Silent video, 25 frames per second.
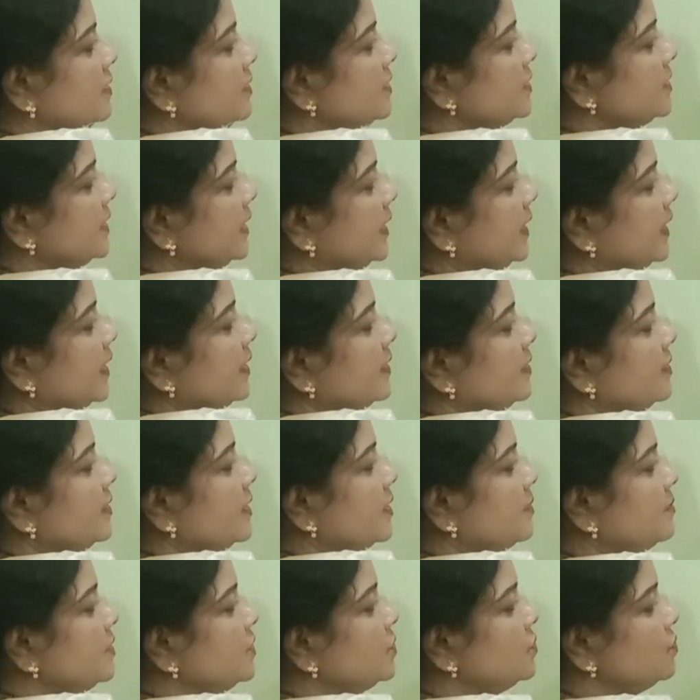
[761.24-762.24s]
the second,
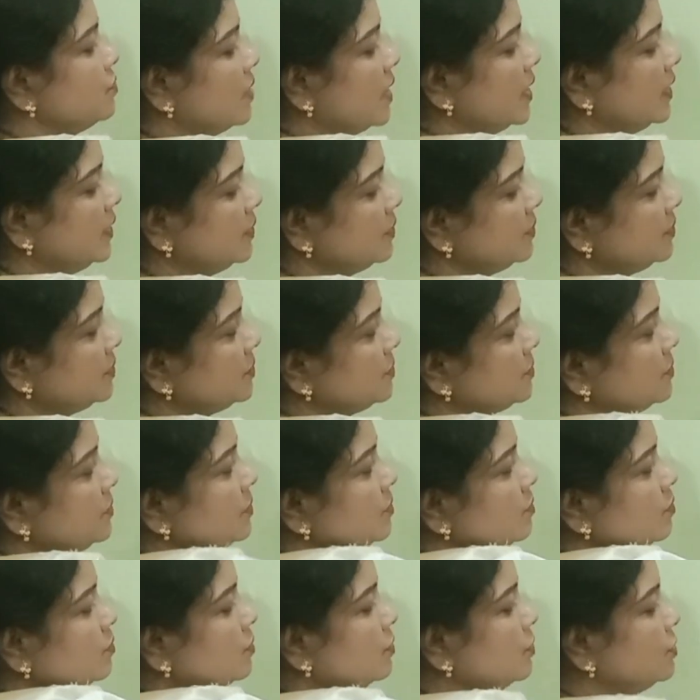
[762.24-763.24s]
that is 1 to
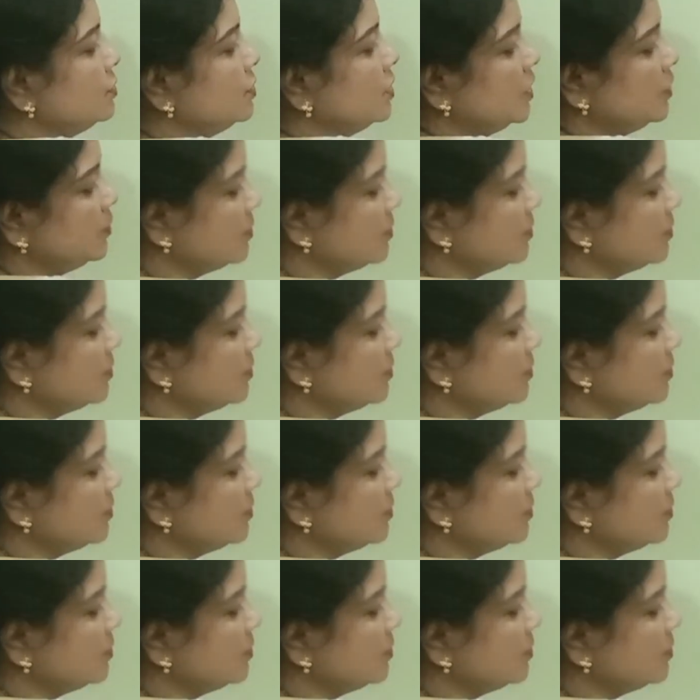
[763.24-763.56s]
2, both are